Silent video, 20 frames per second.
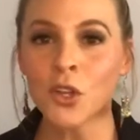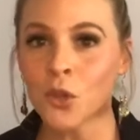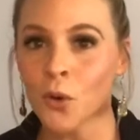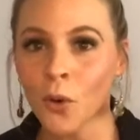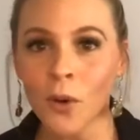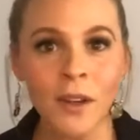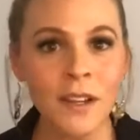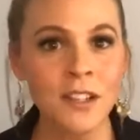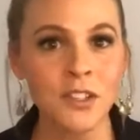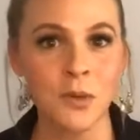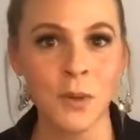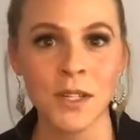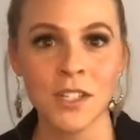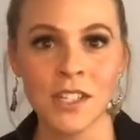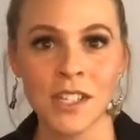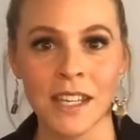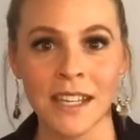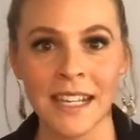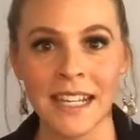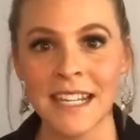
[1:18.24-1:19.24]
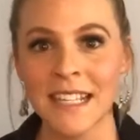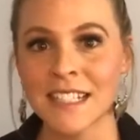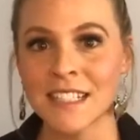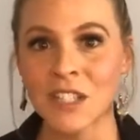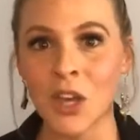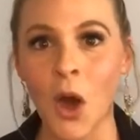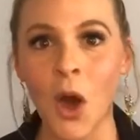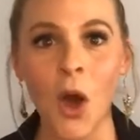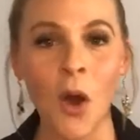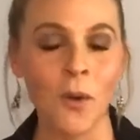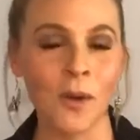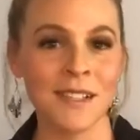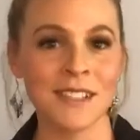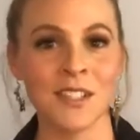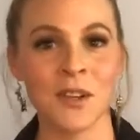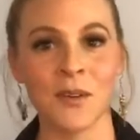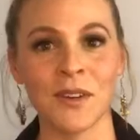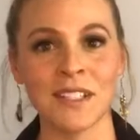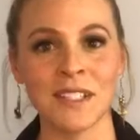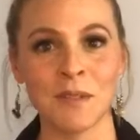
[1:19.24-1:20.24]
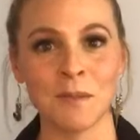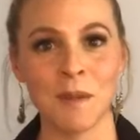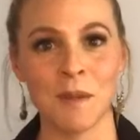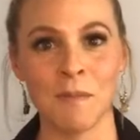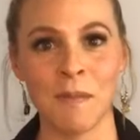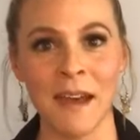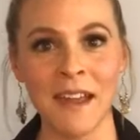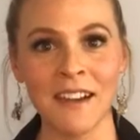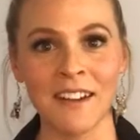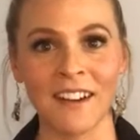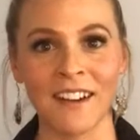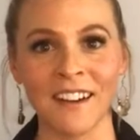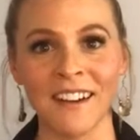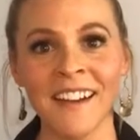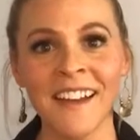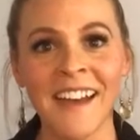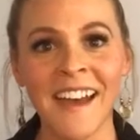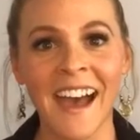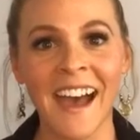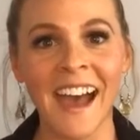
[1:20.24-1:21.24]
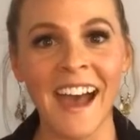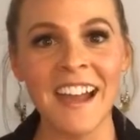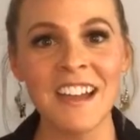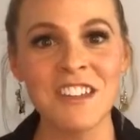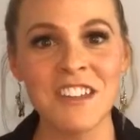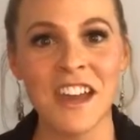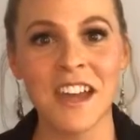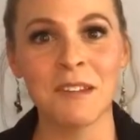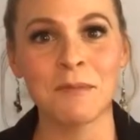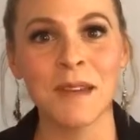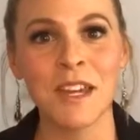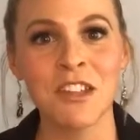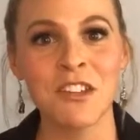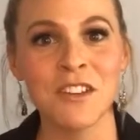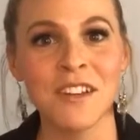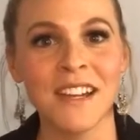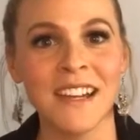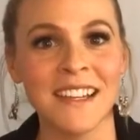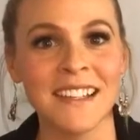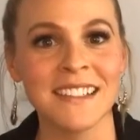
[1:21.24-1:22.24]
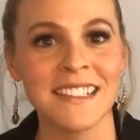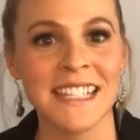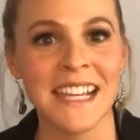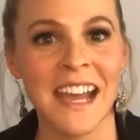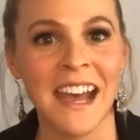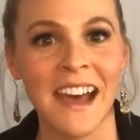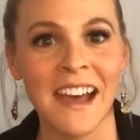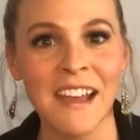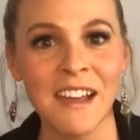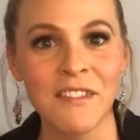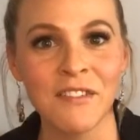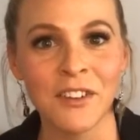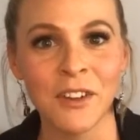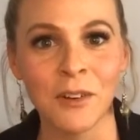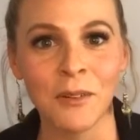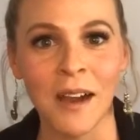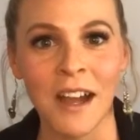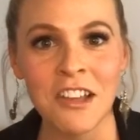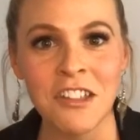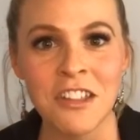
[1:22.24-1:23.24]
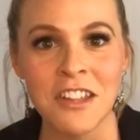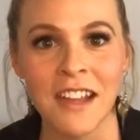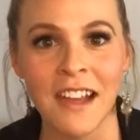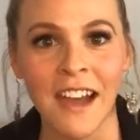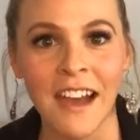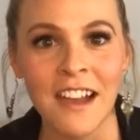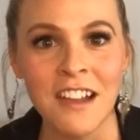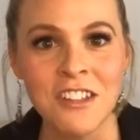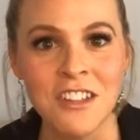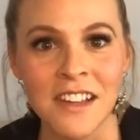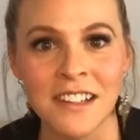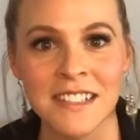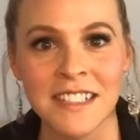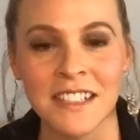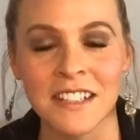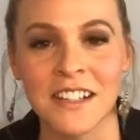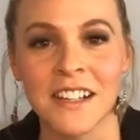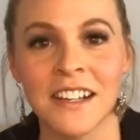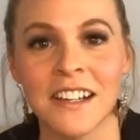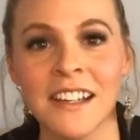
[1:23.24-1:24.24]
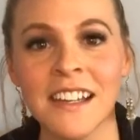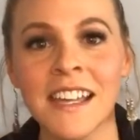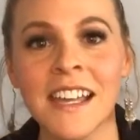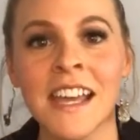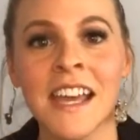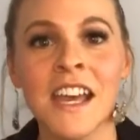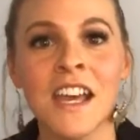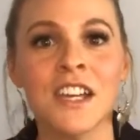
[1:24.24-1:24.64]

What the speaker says: your intuition is always going to be better. Hi Jen, make sure you guys say hi if you're watching. Hi Jessica.